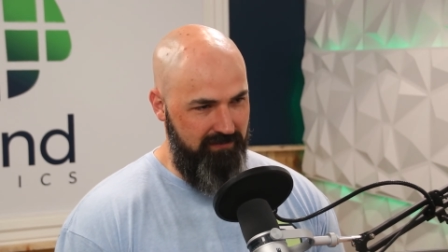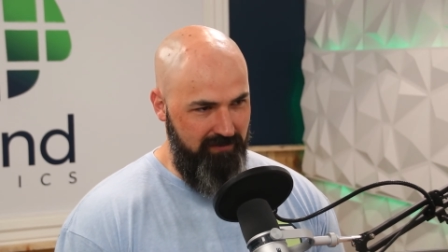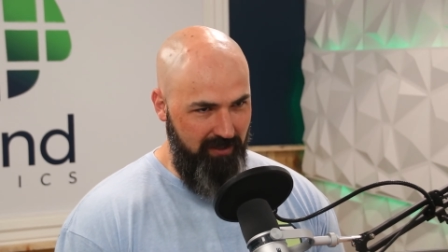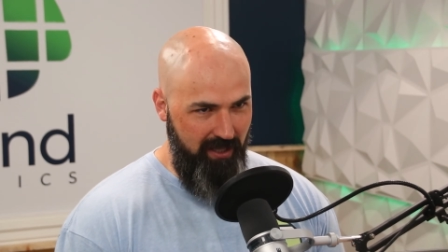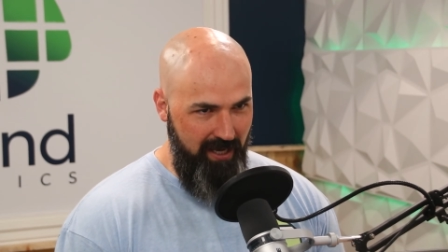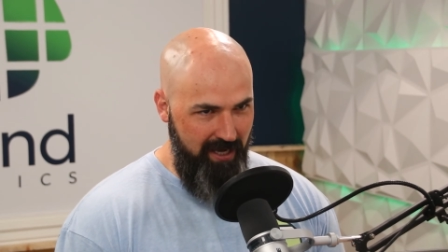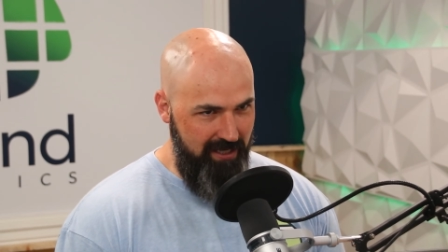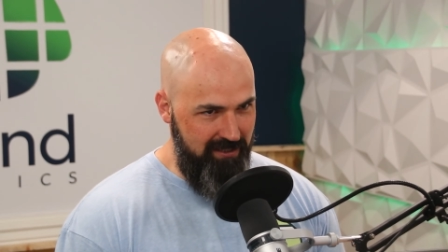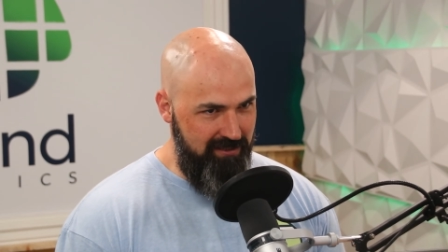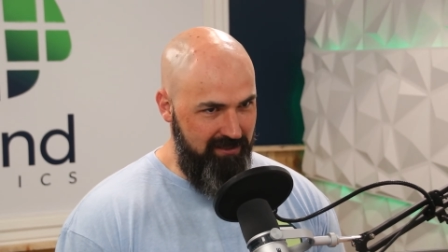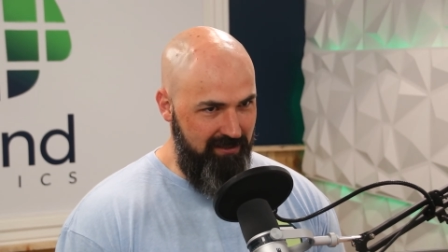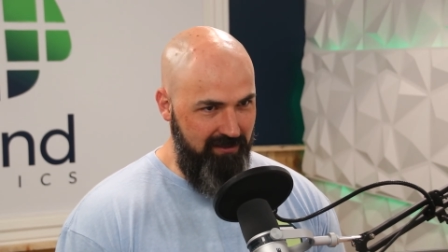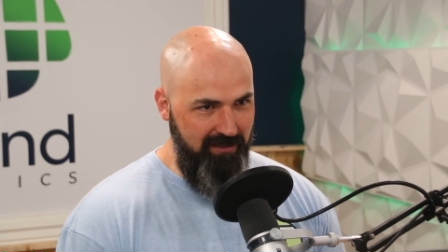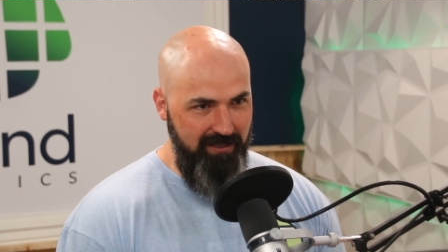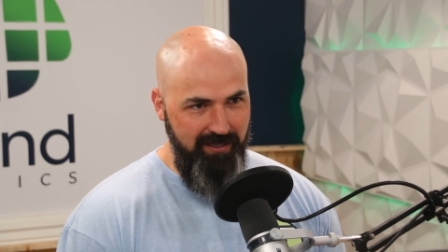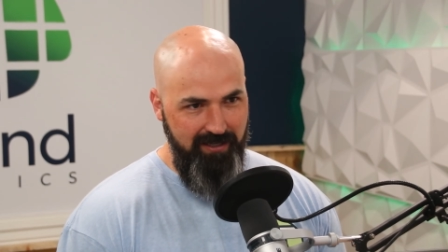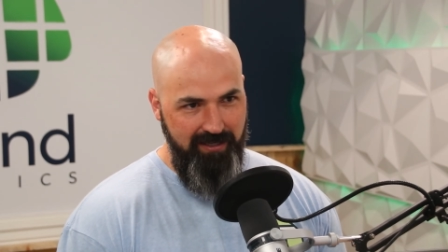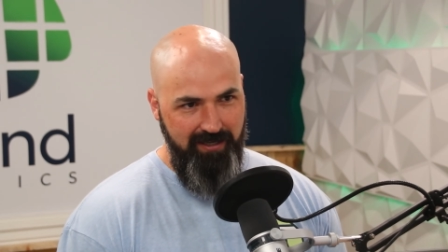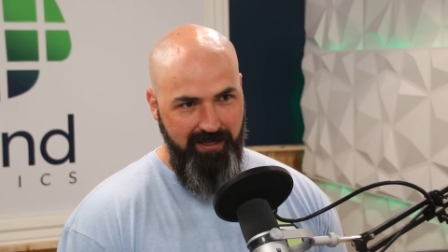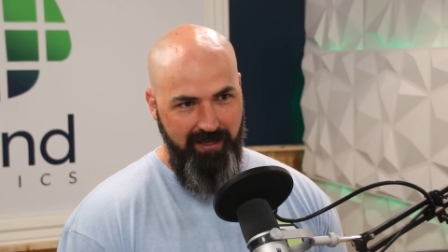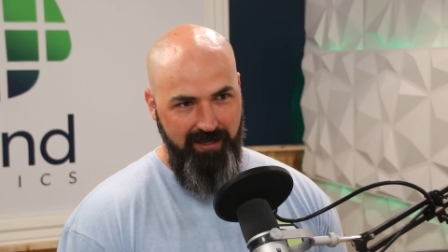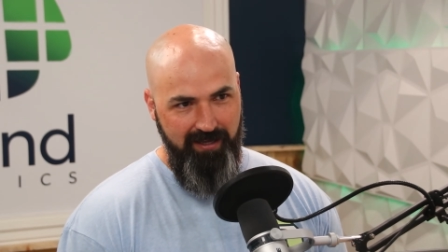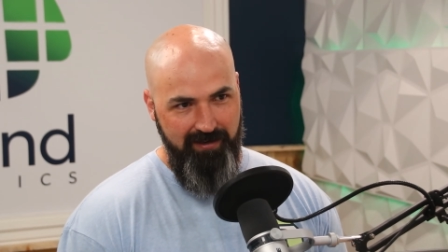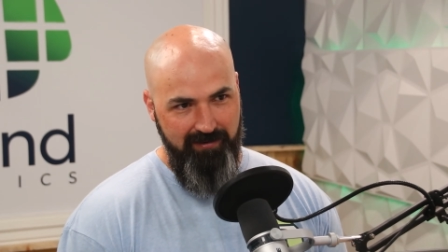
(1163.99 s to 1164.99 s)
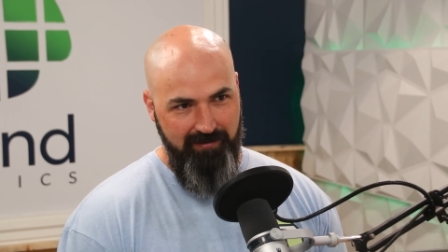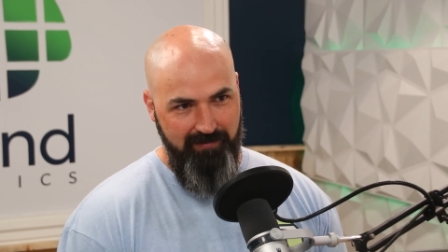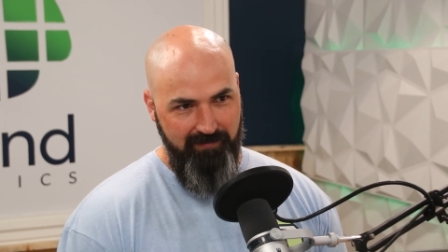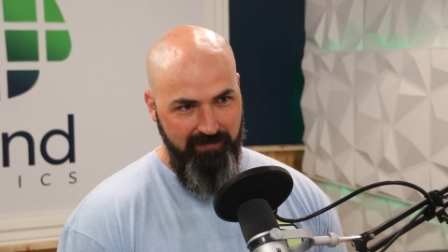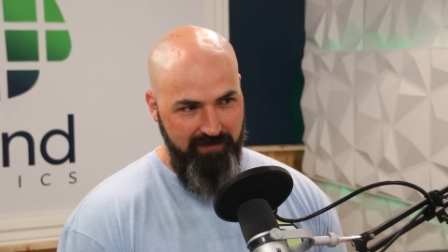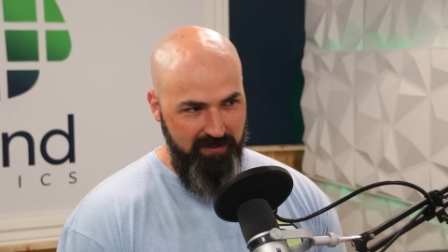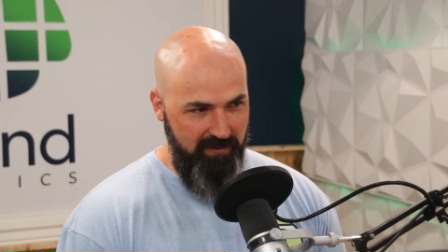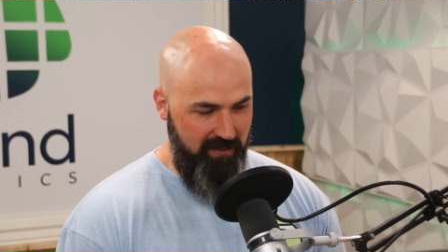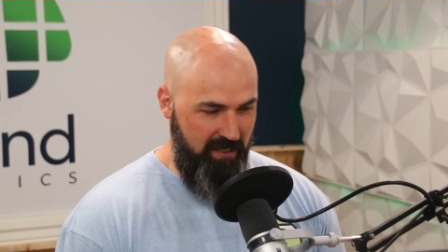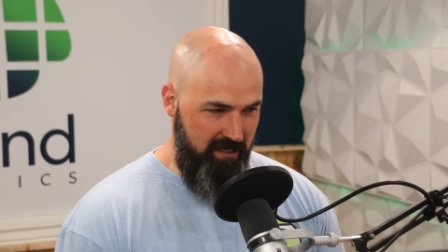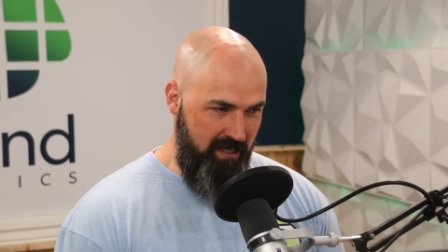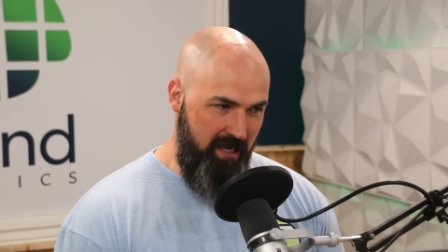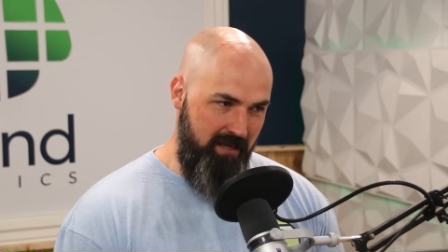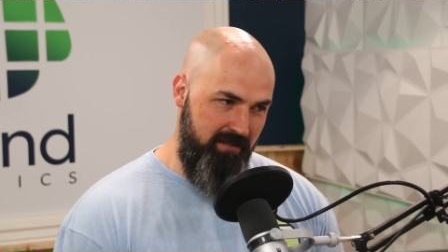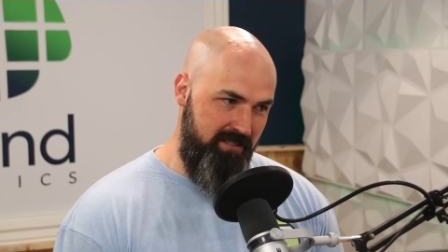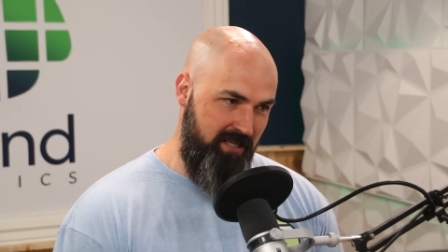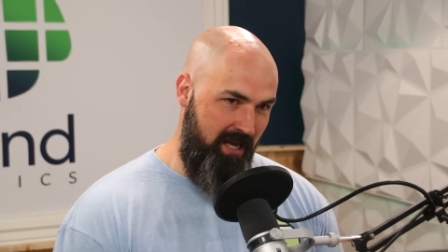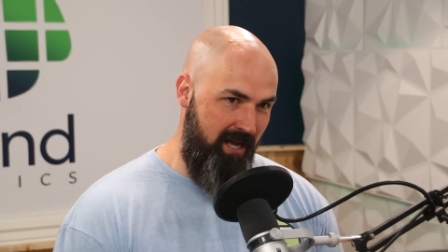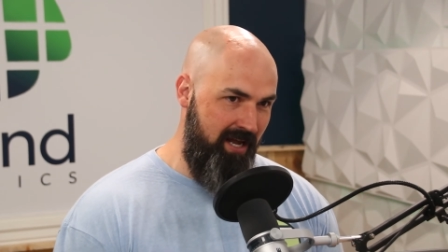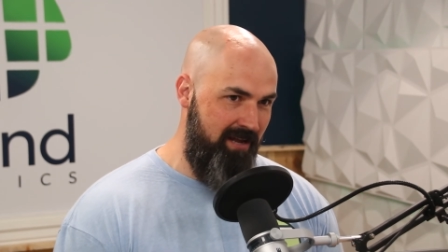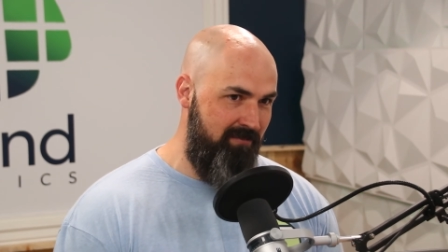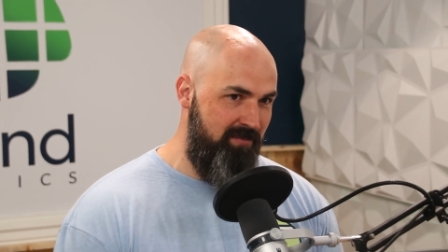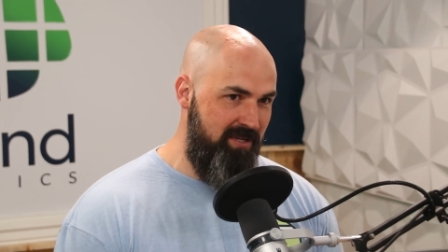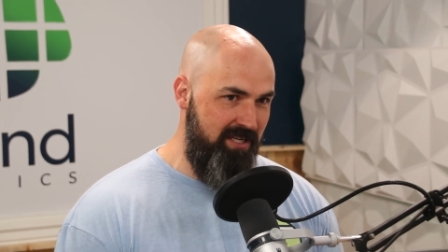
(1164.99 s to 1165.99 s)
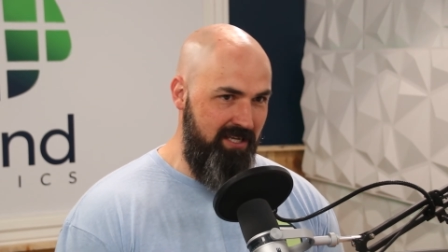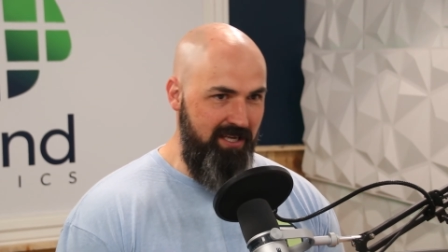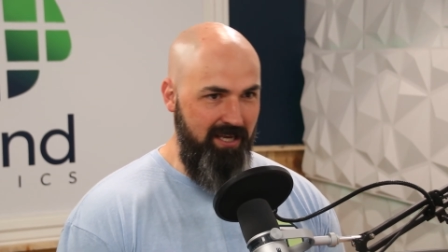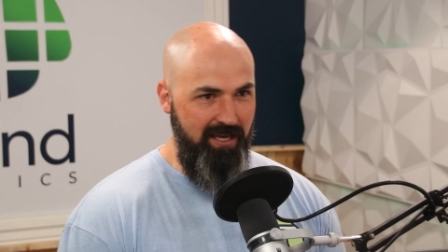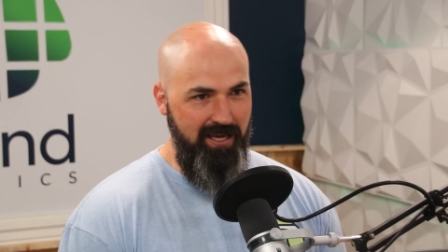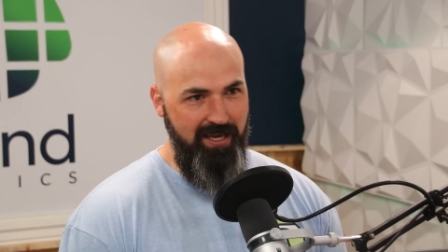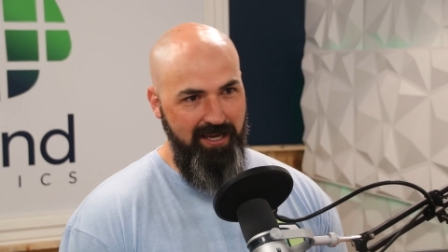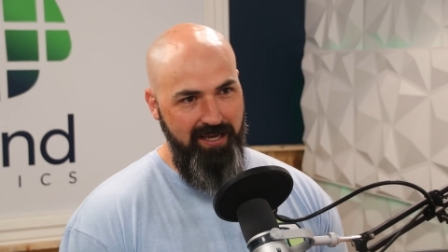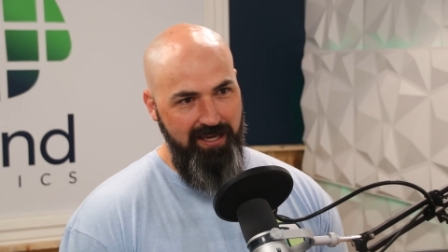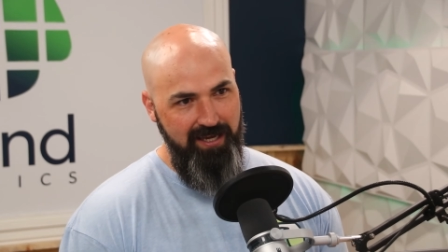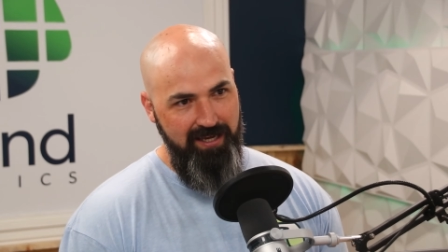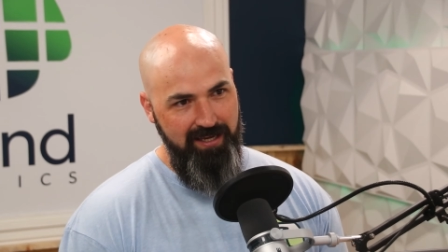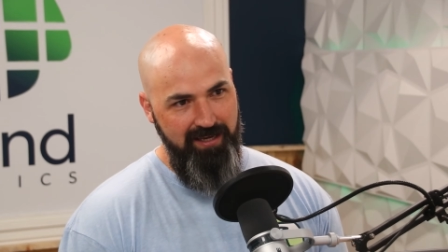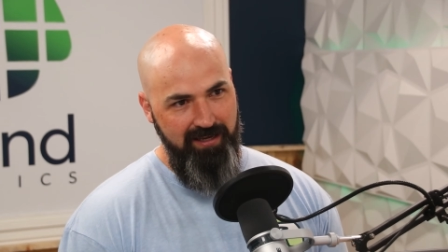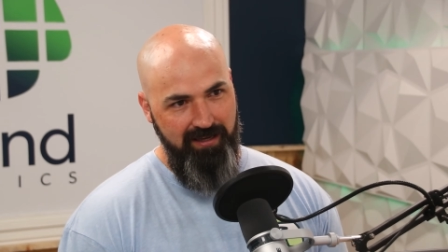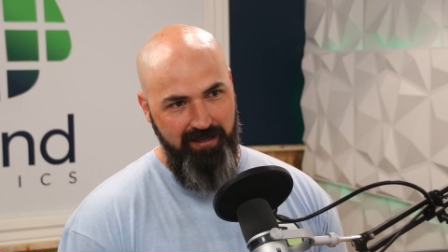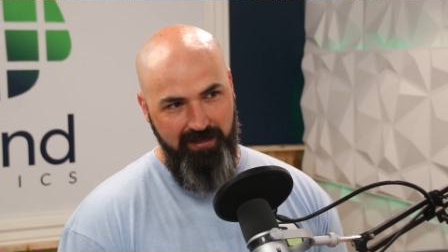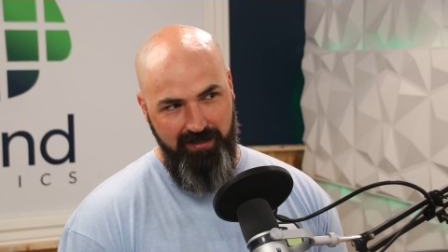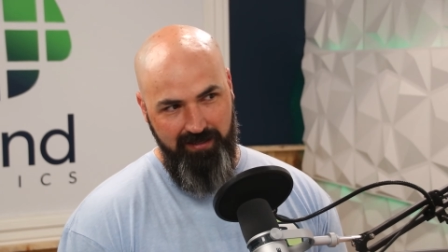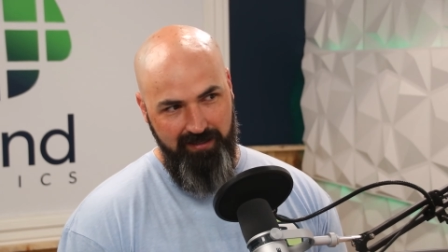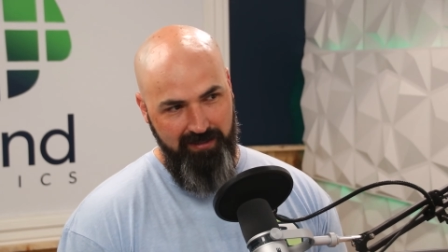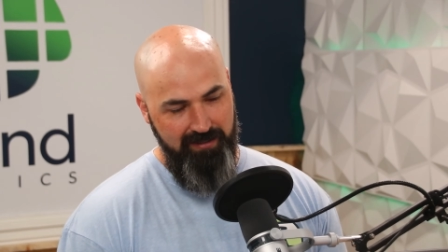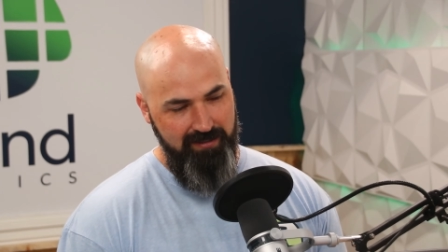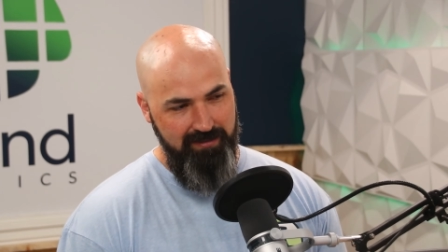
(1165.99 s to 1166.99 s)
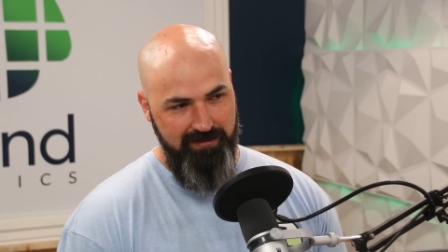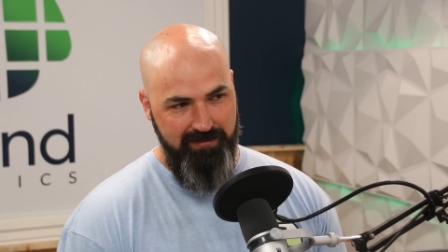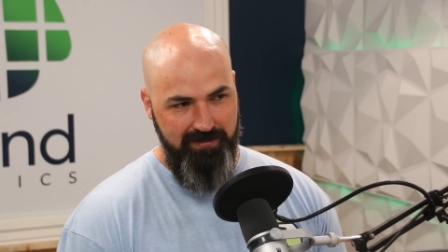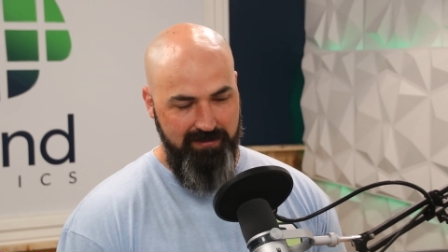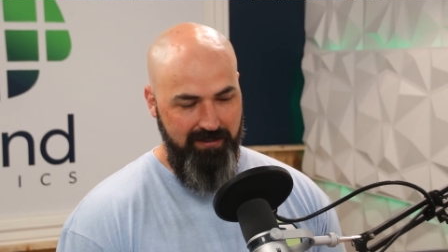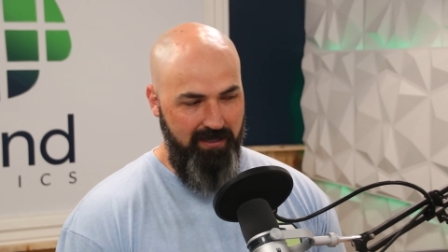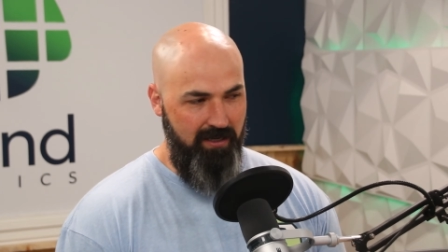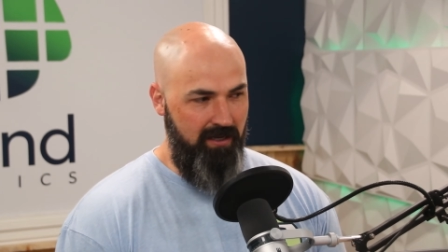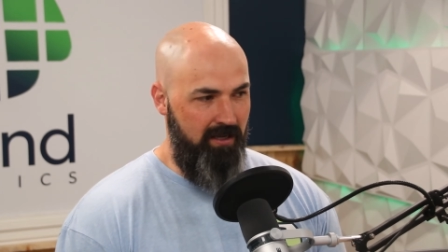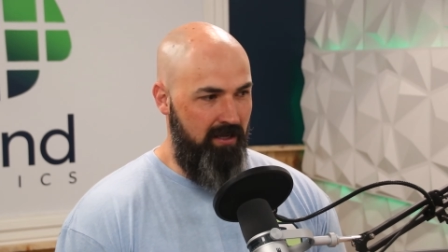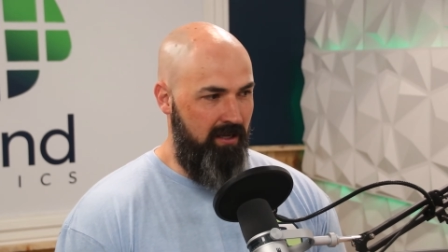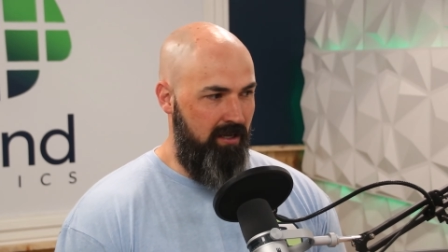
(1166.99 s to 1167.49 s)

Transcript: last click and time decay and